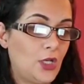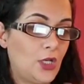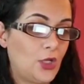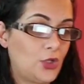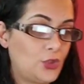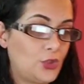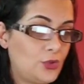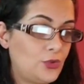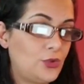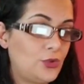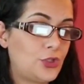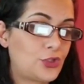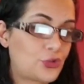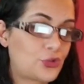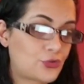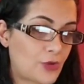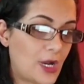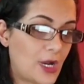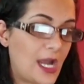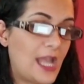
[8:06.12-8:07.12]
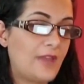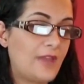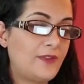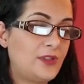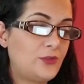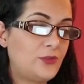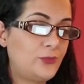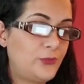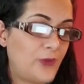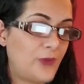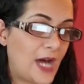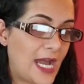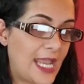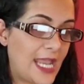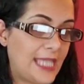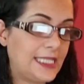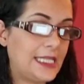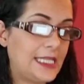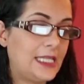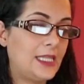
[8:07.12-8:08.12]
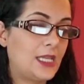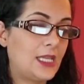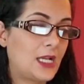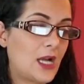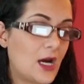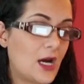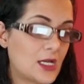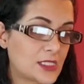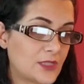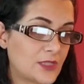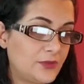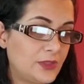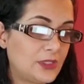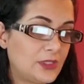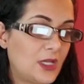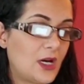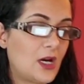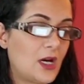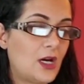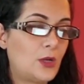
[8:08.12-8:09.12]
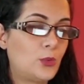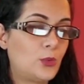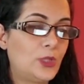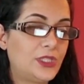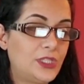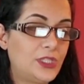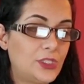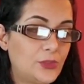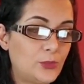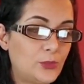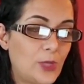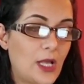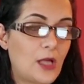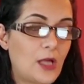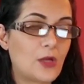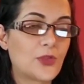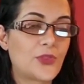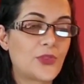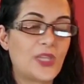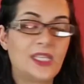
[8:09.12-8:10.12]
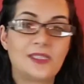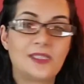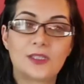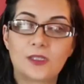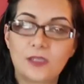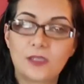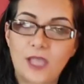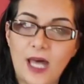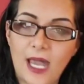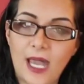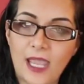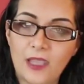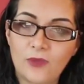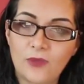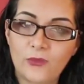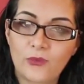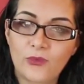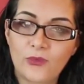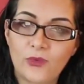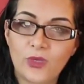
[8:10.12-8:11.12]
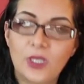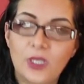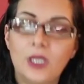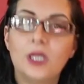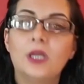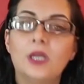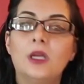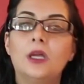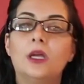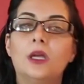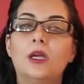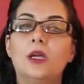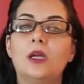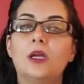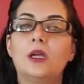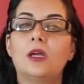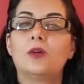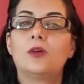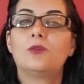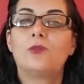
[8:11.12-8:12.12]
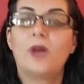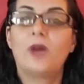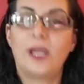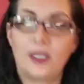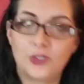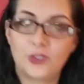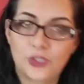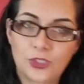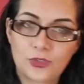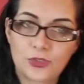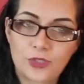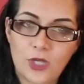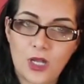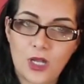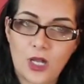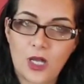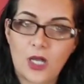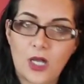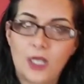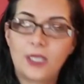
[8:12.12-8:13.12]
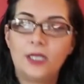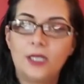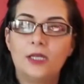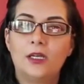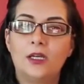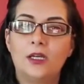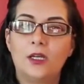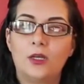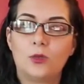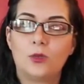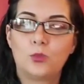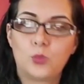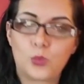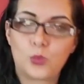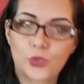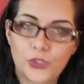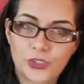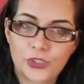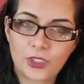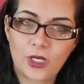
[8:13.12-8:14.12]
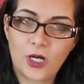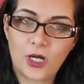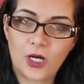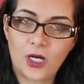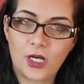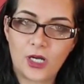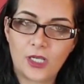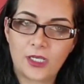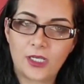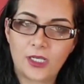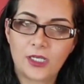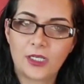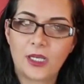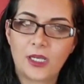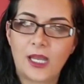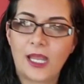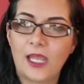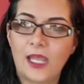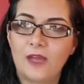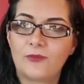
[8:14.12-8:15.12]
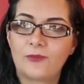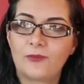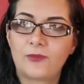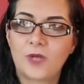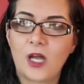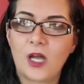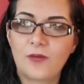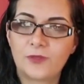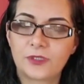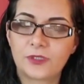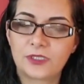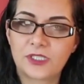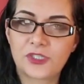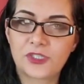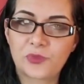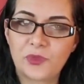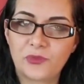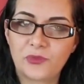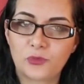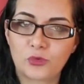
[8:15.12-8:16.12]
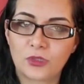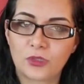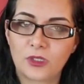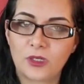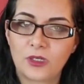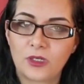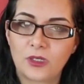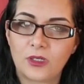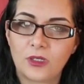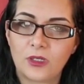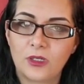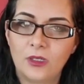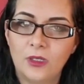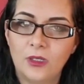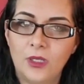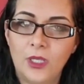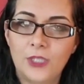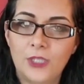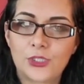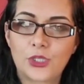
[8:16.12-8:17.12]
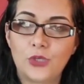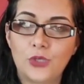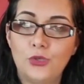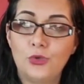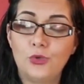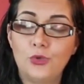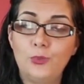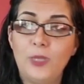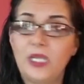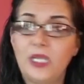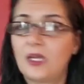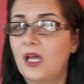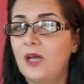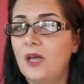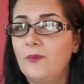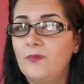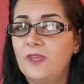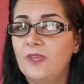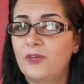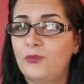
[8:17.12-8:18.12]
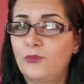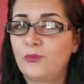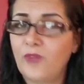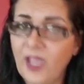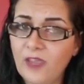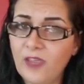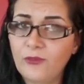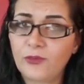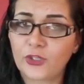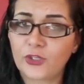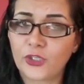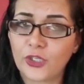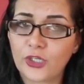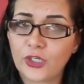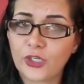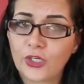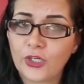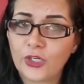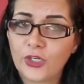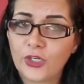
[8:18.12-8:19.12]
who strive and fight in the cause of Allah with their wealth and their life. Financial jihad, war jihad. I have covered this before. So you become the favor